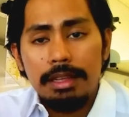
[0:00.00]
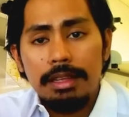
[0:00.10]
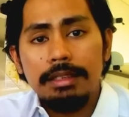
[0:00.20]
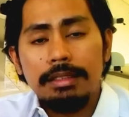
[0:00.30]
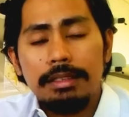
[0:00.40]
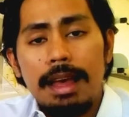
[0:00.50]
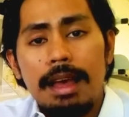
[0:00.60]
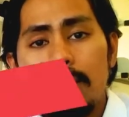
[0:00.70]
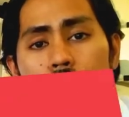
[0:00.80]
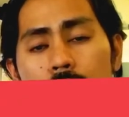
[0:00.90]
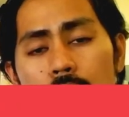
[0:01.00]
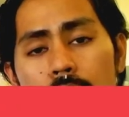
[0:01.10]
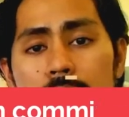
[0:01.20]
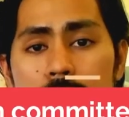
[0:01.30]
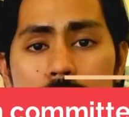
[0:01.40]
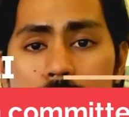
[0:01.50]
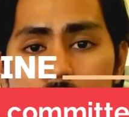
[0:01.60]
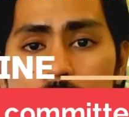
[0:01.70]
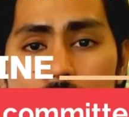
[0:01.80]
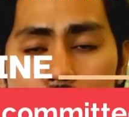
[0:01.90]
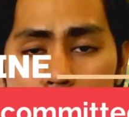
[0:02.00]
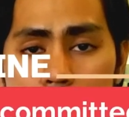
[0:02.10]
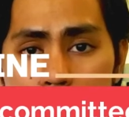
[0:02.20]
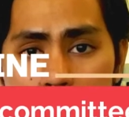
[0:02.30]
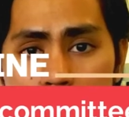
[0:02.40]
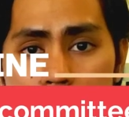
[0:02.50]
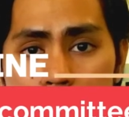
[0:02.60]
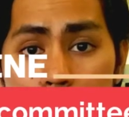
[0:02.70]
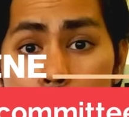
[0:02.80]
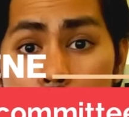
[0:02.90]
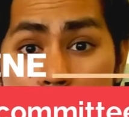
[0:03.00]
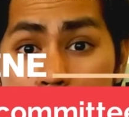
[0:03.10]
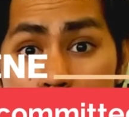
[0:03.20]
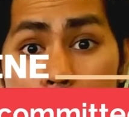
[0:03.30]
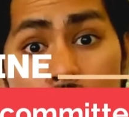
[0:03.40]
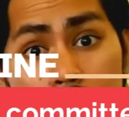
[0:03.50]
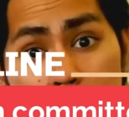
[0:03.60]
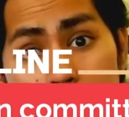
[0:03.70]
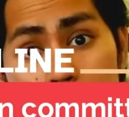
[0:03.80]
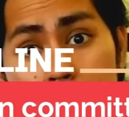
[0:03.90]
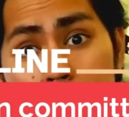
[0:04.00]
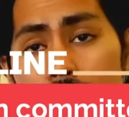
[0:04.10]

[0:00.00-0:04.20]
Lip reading: Is that what would an admission committee want to know from you?